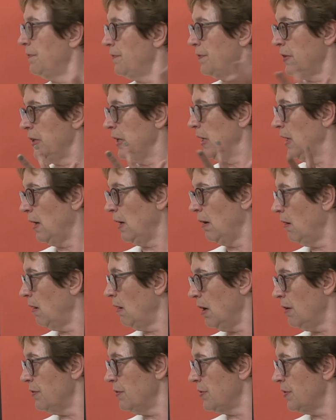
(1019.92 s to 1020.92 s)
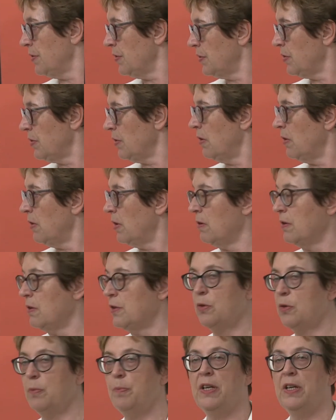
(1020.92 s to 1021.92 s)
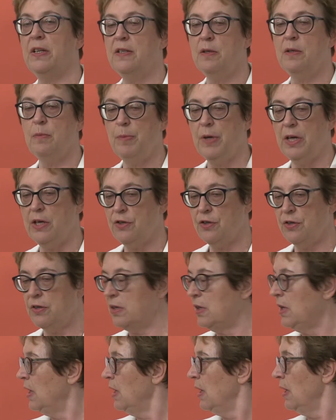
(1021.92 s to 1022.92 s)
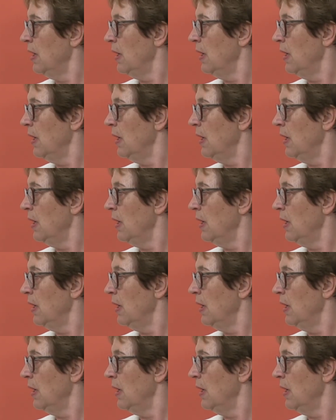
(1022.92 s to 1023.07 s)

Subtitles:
single houses, or also participation